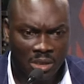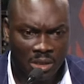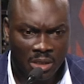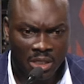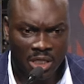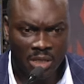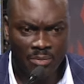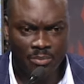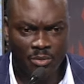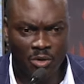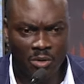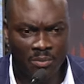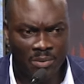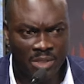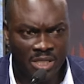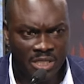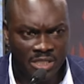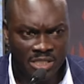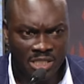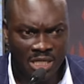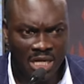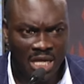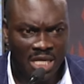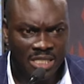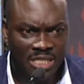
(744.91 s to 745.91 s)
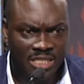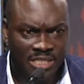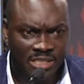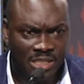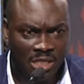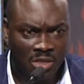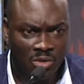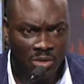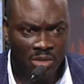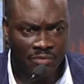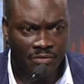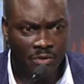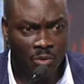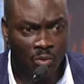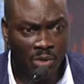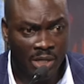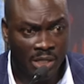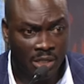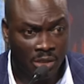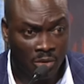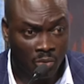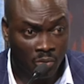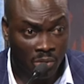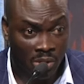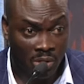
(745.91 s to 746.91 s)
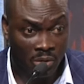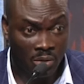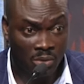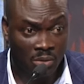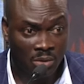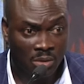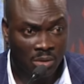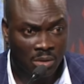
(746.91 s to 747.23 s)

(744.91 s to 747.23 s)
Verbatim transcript: and probably his glasses are not even working well.